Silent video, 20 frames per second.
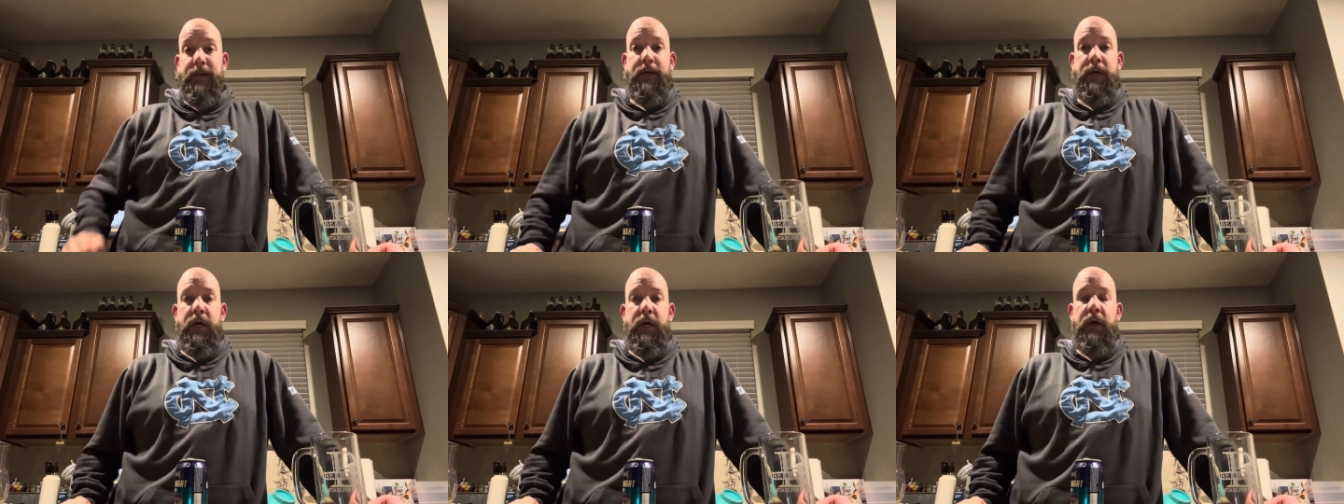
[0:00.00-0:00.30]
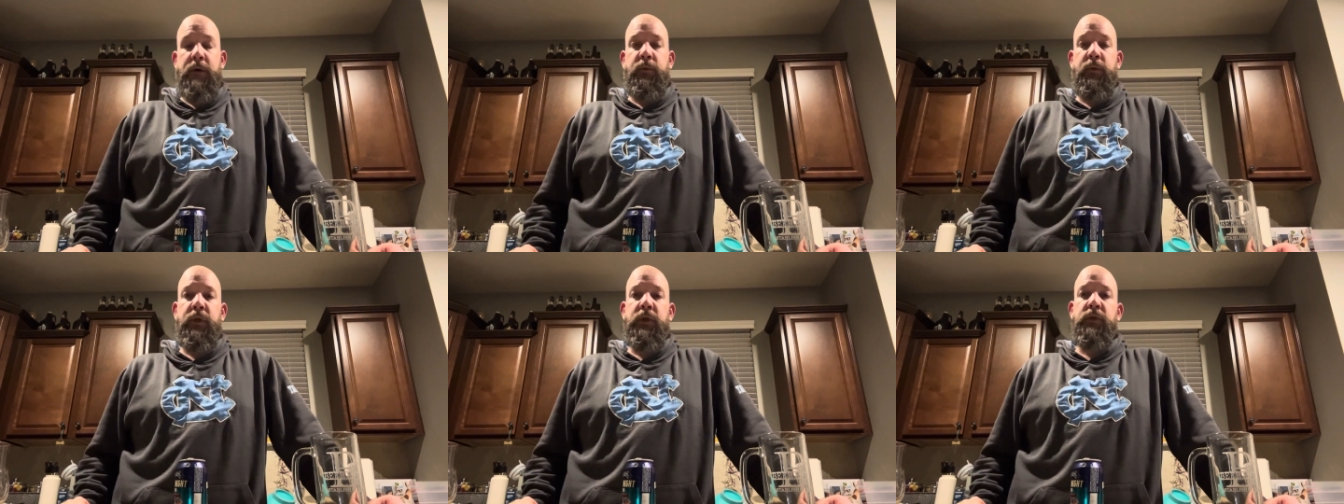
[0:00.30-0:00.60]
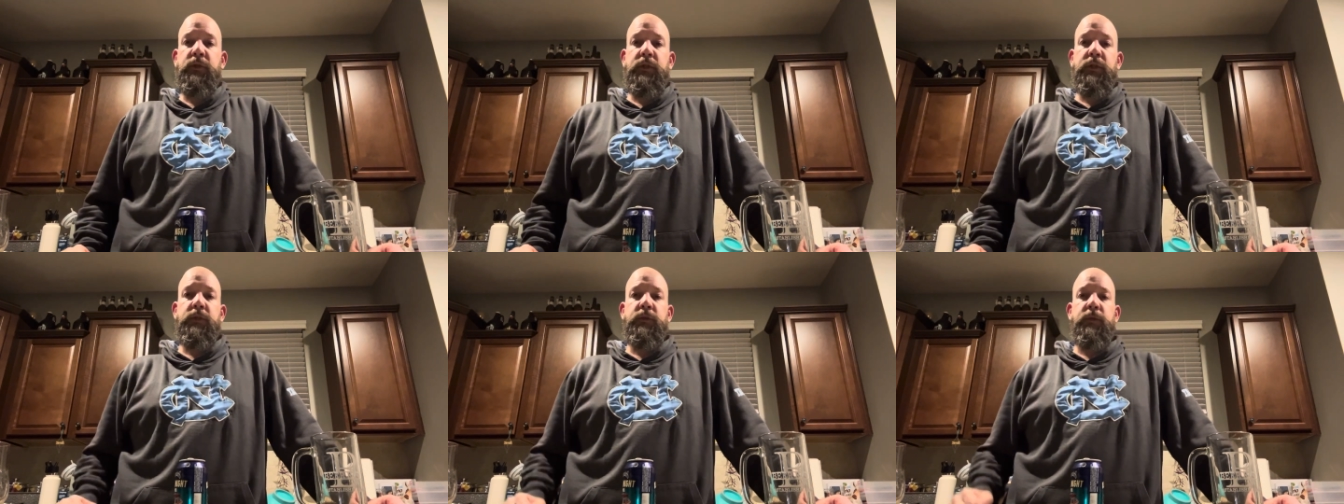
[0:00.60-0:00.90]
Uh, we
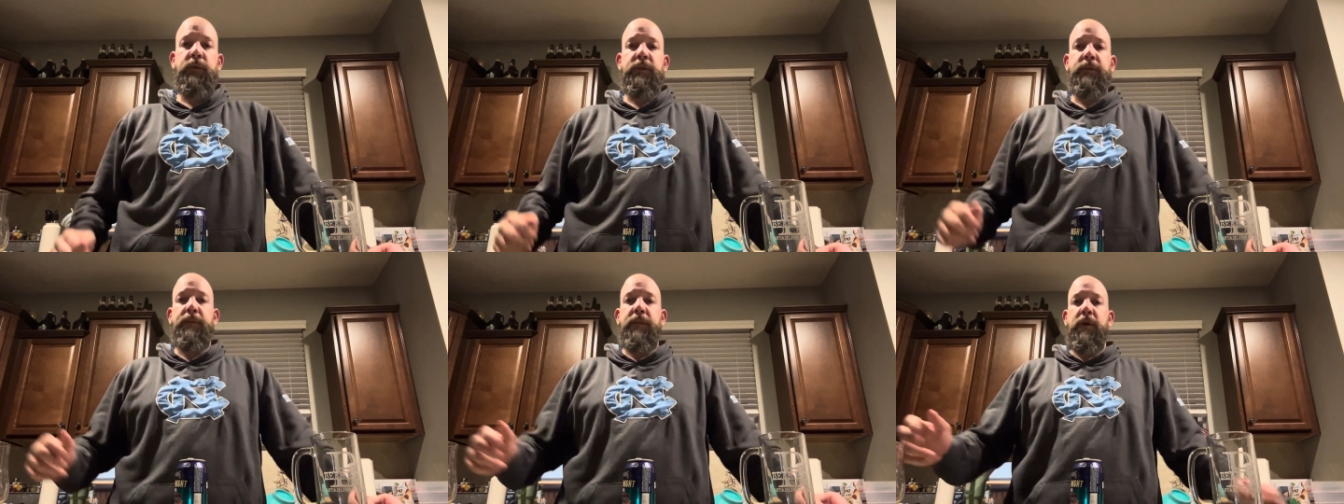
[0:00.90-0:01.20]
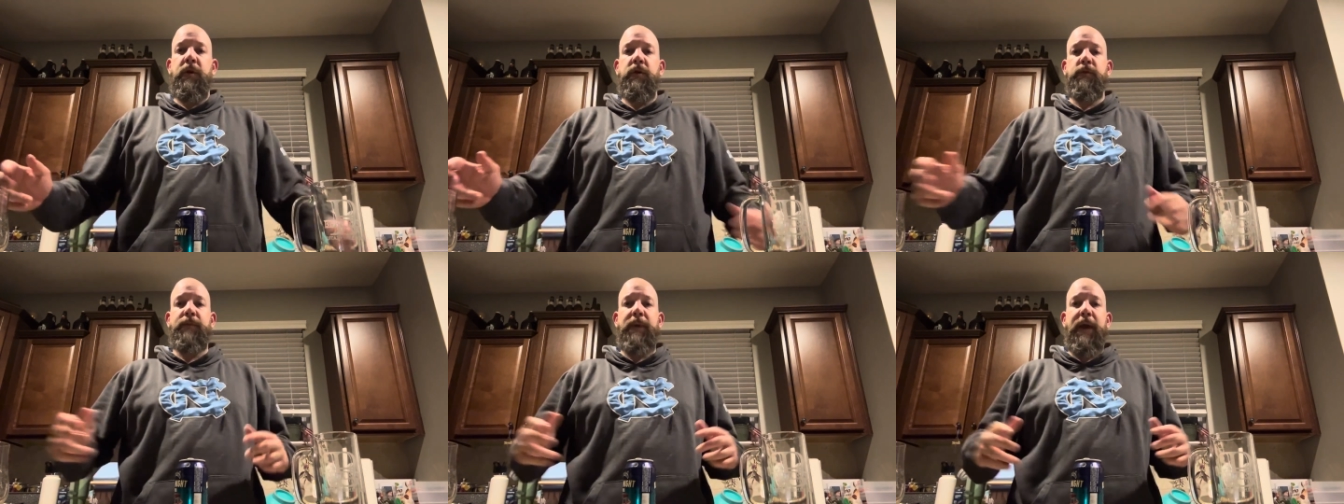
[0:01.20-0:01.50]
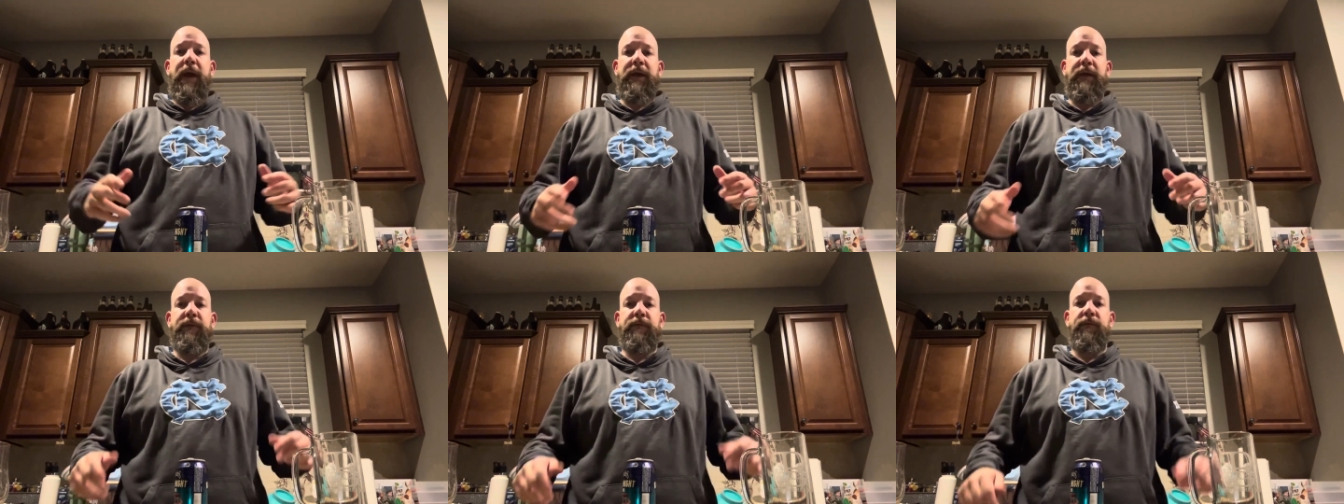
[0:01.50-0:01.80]
usually switch beers
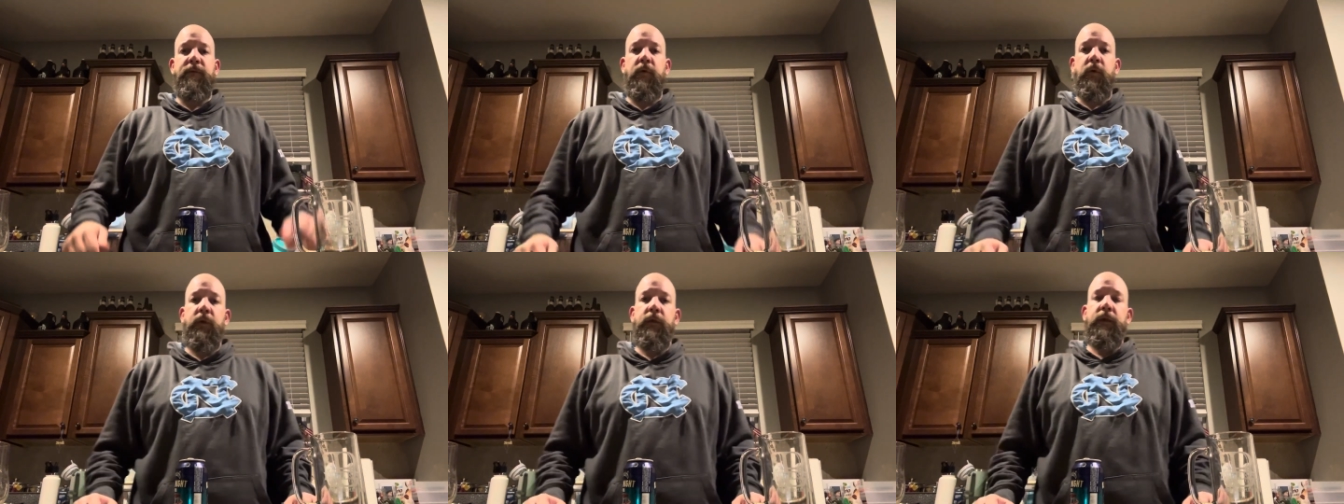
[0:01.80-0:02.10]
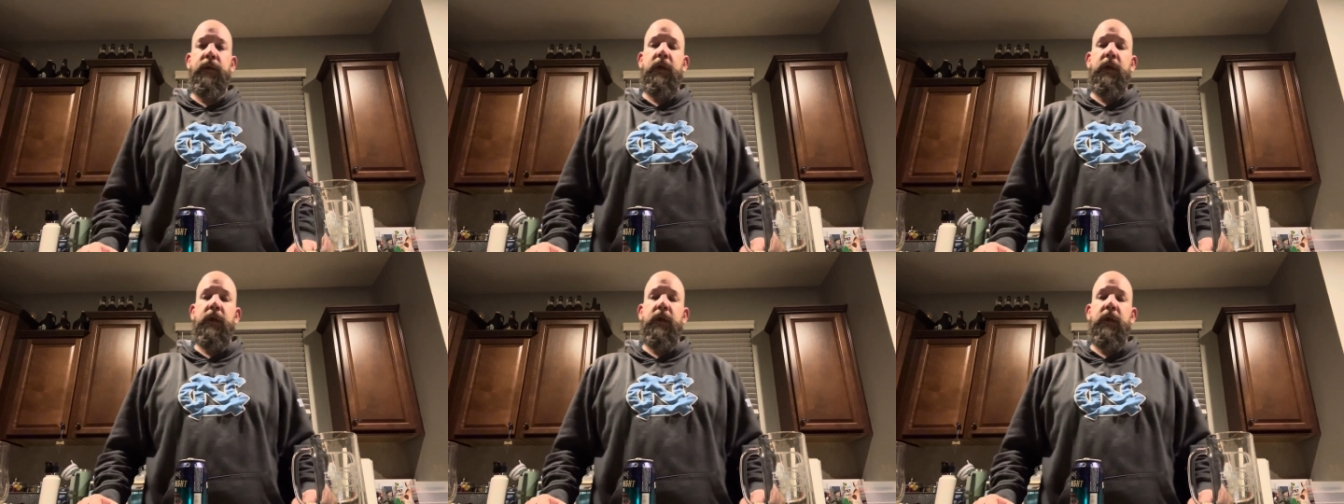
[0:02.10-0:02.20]
back and forth.